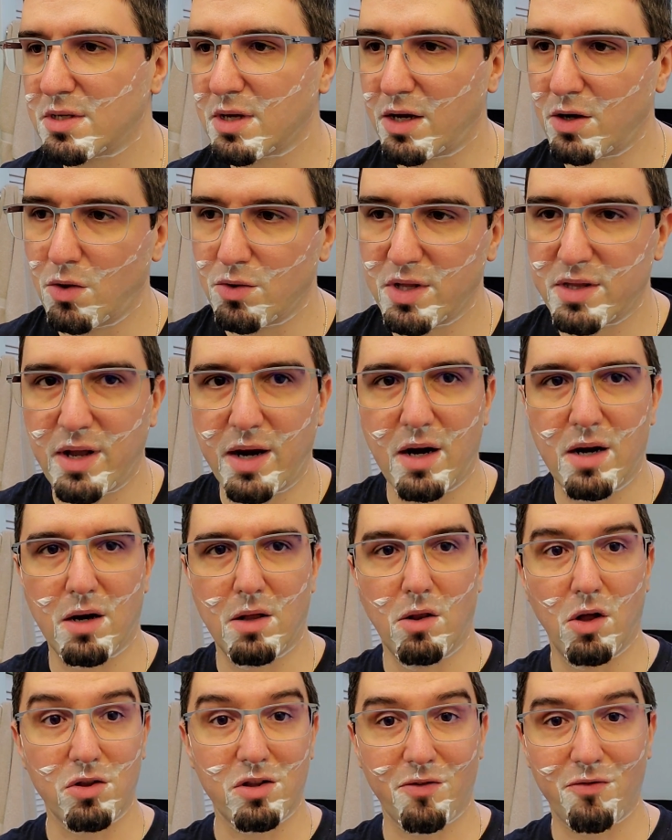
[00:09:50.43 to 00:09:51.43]
I know that there are a
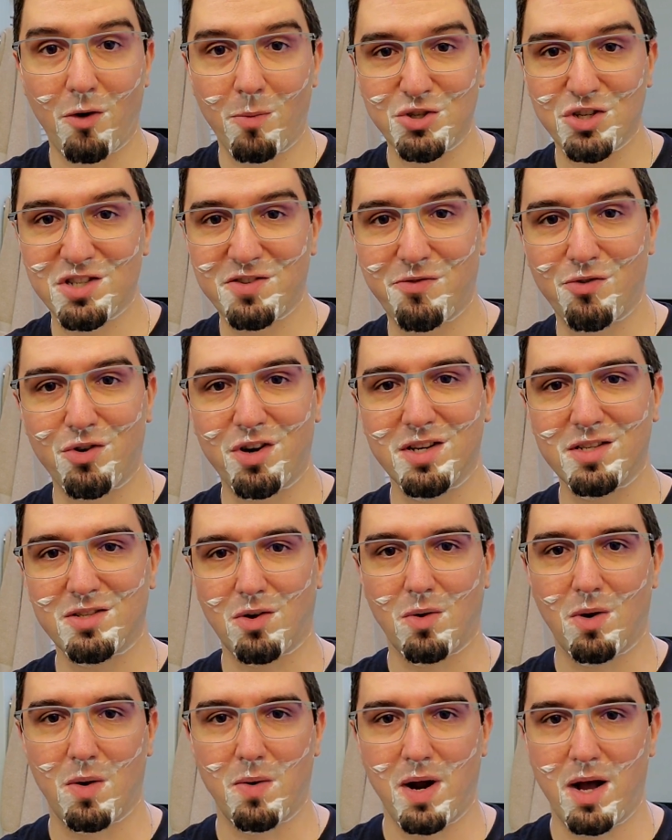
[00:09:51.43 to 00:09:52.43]
lot of options for us
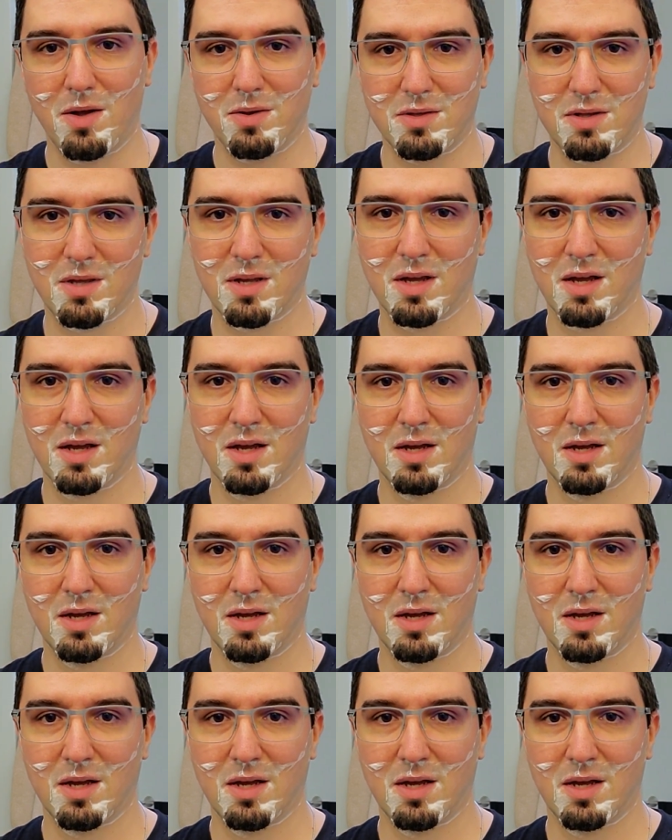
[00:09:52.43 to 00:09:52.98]
all around.